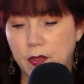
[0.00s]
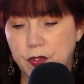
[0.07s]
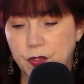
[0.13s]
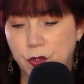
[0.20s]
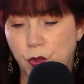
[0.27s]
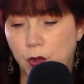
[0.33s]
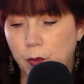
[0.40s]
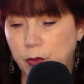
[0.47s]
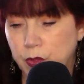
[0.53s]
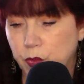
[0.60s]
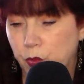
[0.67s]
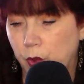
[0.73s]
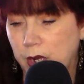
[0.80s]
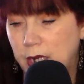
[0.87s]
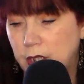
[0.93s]
The storm
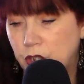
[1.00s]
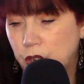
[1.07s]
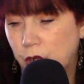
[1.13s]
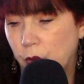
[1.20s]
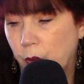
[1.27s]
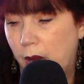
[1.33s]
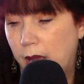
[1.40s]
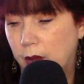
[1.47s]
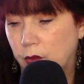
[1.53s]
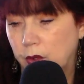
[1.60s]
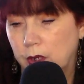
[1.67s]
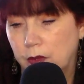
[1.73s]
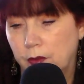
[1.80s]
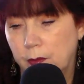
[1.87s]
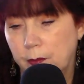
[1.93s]
was raging
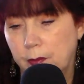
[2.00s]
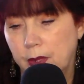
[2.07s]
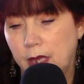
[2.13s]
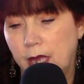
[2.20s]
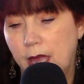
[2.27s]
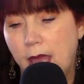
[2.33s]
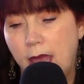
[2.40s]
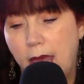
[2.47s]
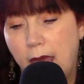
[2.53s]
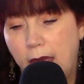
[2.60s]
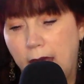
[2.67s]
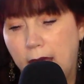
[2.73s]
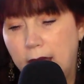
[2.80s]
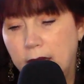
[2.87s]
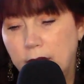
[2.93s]
around them,
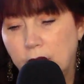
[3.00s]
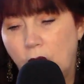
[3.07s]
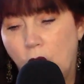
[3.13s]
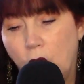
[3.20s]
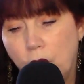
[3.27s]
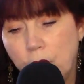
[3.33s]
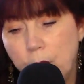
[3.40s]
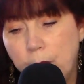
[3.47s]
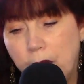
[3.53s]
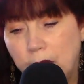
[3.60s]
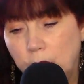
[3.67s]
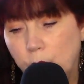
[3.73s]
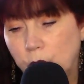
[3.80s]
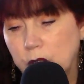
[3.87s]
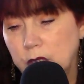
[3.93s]
and all the
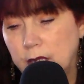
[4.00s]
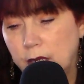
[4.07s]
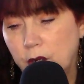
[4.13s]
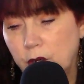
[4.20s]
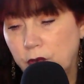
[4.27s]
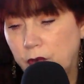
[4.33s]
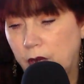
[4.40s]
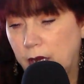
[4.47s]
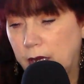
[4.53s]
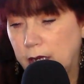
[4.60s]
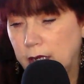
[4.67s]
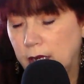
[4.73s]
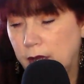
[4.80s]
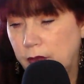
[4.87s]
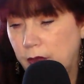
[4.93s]
men were
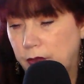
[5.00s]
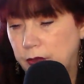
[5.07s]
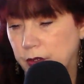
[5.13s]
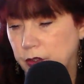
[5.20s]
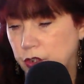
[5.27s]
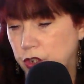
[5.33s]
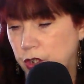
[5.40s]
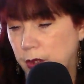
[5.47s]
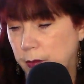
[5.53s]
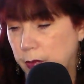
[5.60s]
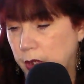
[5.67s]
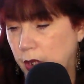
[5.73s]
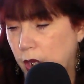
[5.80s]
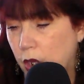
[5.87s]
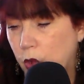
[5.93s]
terrified that their
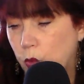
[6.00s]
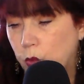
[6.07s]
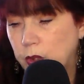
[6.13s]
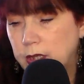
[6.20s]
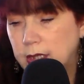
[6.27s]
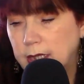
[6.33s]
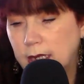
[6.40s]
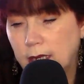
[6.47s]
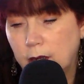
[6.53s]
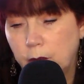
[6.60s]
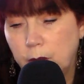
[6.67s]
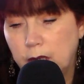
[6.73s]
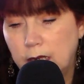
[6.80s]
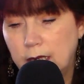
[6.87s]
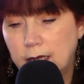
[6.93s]
ship would
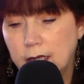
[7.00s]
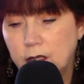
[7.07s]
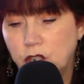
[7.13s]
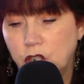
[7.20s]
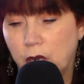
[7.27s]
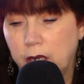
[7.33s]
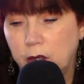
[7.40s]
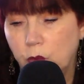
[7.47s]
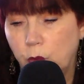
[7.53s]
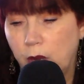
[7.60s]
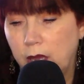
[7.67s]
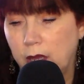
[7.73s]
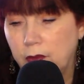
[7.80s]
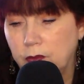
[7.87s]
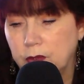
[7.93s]
sink beneath the giant
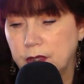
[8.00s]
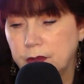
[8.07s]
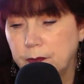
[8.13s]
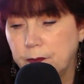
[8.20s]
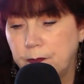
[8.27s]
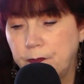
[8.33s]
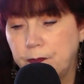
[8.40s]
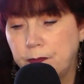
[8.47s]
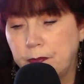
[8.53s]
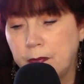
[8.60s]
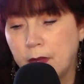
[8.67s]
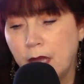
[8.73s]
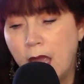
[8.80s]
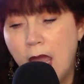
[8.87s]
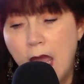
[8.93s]
waves.
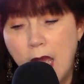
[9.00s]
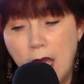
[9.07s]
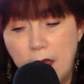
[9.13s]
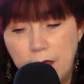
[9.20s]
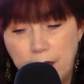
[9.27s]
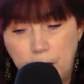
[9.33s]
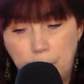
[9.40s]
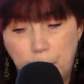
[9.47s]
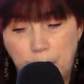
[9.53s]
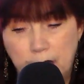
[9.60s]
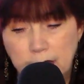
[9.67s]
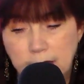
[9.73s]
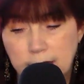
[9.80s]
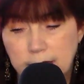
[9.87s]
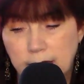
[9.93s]
They
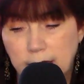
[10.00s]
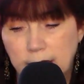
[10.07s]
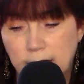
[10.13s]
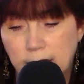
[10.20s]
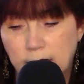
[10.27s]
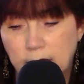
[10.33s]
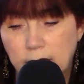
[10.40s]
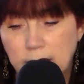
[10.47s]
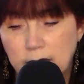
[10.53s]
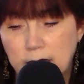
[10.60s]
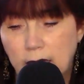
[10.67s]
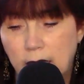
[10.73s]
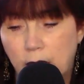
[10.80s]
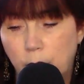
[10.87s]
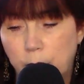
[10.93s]
prayed to St. Nicholas
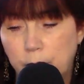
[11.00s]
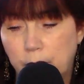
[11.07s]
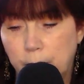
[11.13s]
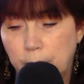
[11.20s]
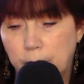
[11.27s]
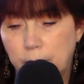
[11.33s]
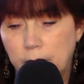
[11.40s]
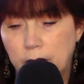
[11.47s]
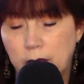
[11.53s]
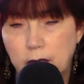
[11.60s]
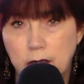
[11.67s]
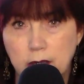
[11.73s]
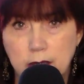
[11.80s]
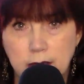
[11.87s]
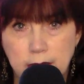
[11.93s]
to help them.
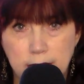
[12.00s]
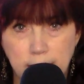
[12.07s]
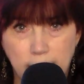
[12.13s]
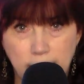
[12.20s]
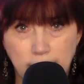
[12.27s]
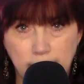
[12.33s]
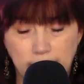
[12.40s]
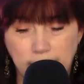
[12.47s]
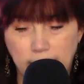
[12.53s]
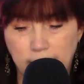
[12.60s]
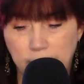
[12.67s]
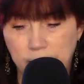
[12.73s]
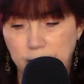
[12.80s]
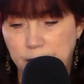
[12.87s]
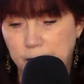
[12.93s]

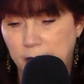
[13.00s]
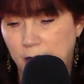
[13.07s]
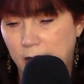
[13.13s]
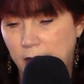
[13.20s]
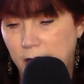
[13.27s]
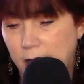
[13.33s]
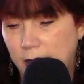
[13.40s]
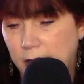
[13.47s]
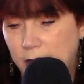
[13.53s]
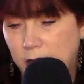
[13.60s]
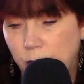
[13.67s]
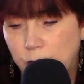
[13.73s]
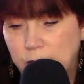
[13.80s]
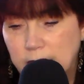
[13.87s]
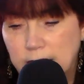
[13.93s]
Suddenly,
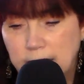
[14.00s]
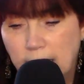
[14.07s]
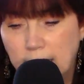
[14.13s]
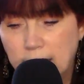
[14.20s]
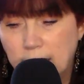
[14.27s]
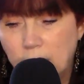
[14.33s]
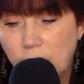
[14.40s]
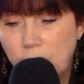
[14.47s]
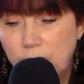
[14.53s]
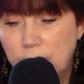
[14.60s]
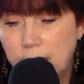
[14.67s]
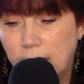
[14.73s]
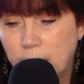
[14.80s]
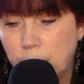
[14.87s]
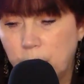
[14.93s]
he was standing on
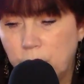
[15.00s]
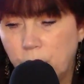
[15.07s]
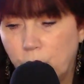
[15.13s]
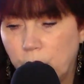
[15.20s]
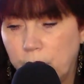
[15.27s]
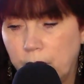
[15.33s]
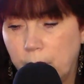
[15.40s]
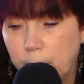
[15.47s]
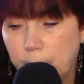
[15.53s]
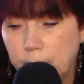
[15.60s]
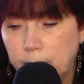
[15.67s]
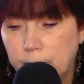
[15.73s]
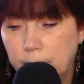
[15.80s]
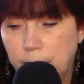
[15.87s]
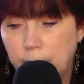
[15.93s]
the deck before them.